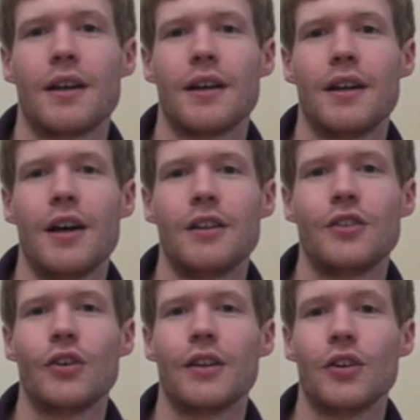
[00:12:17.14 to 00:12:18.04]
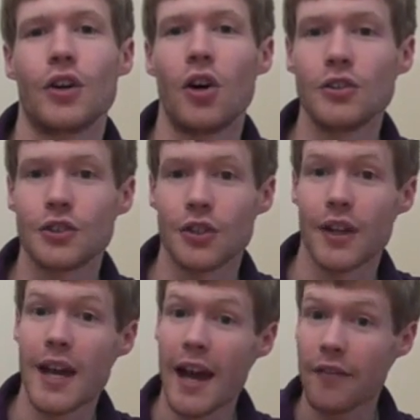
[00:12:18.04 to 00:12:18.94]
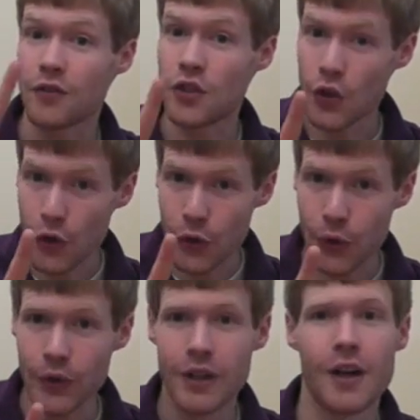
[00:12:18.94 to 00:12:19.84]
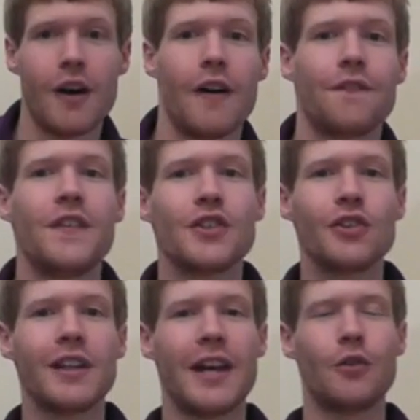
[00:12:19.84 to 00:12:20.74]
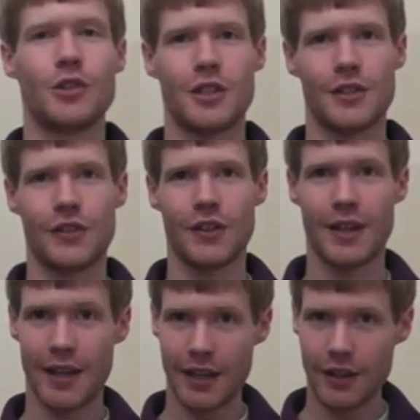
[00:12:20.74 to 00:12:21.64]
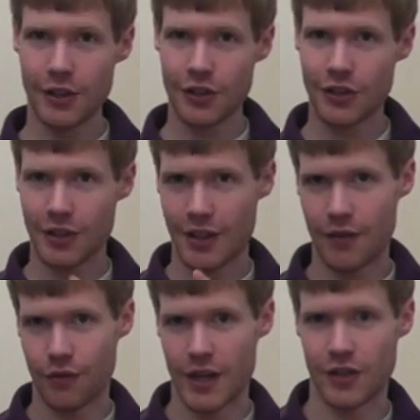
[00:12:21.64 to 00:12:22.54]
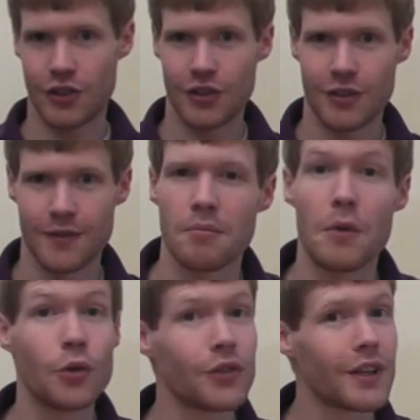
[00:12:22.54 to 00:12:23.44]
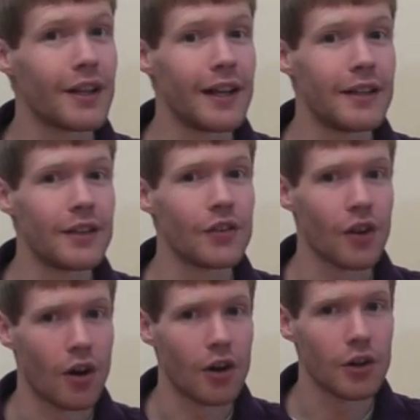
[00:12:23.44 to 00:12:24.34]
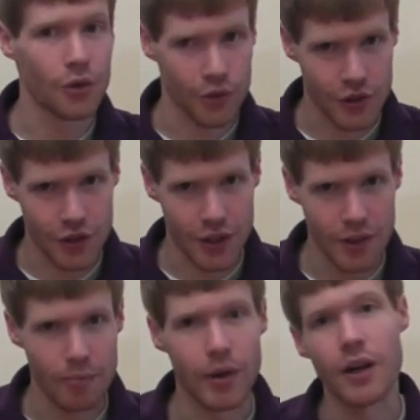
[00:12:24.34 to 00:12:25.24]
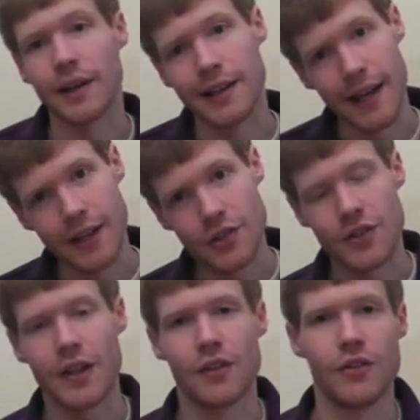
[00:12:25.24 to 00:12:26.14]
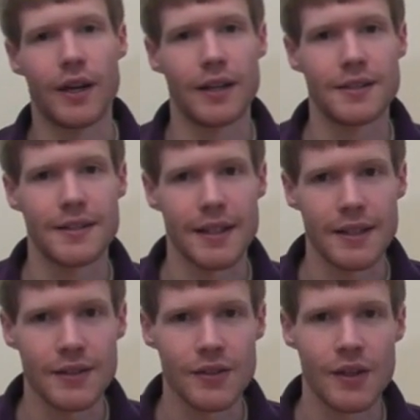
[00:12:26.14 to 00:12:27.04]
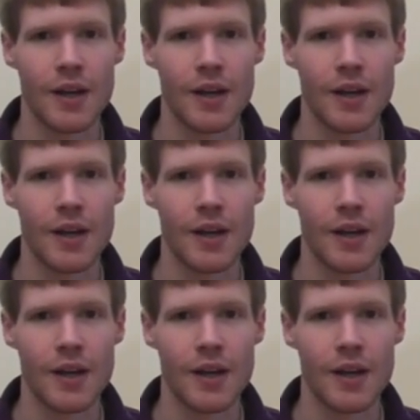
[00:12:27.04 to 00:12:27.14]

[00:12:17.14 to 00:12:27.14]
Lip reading: Now let's look at their culture. They have two official languages, English and French. Most Canadians are Christian, but again, just like the United States,